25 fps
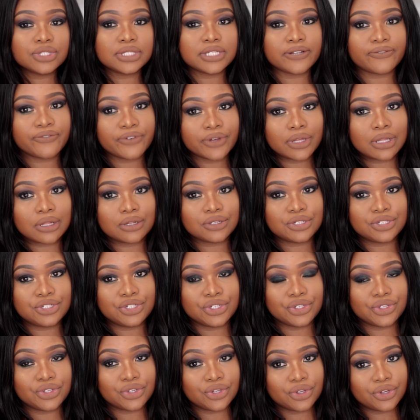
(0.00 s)
difficult
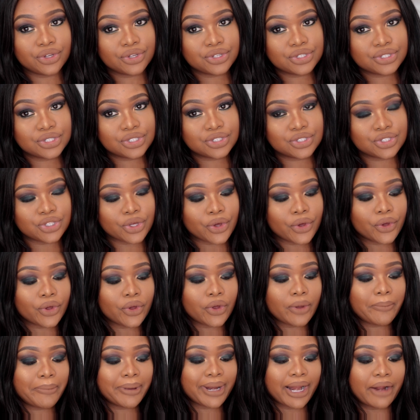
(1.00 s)
to use,
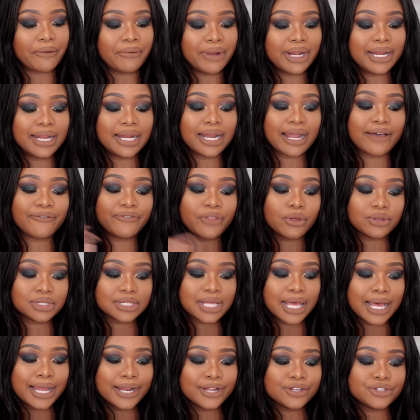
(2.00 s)
but I really love those
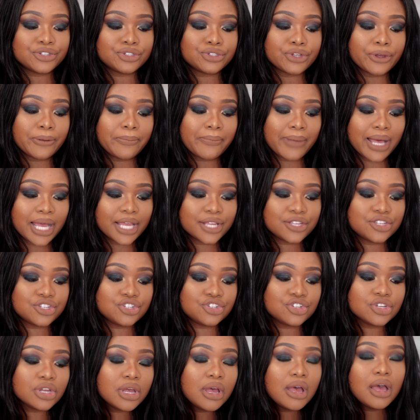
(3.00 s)
colors so
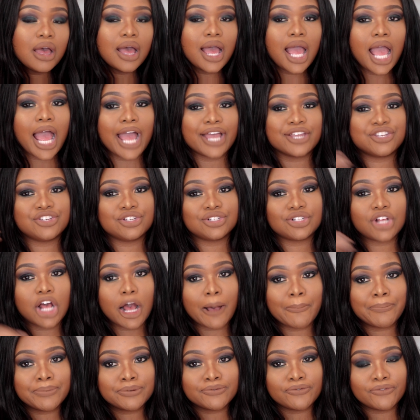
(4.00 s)
much. I just
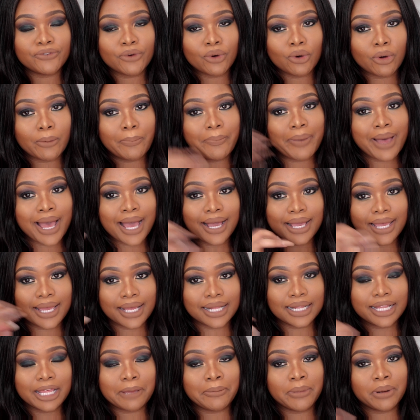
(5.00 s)
opt for
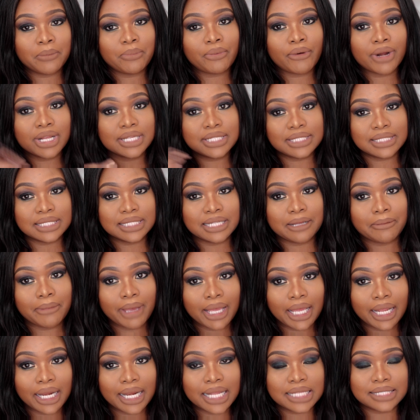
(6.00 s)
packing them and pressing them
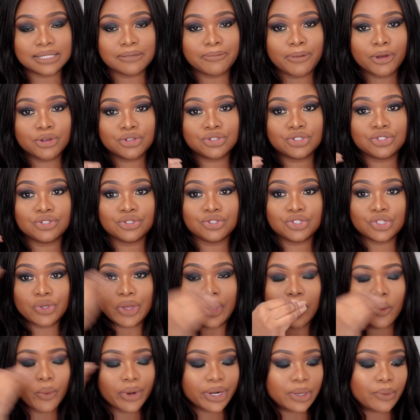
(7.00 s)
in as opposed to
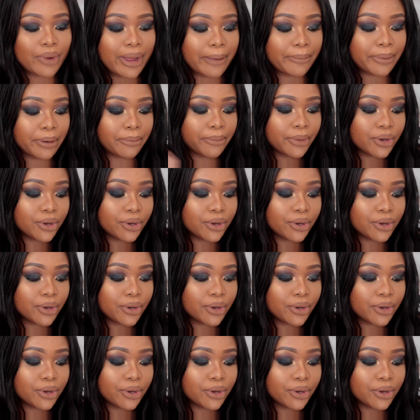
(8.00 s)
doing wind wiper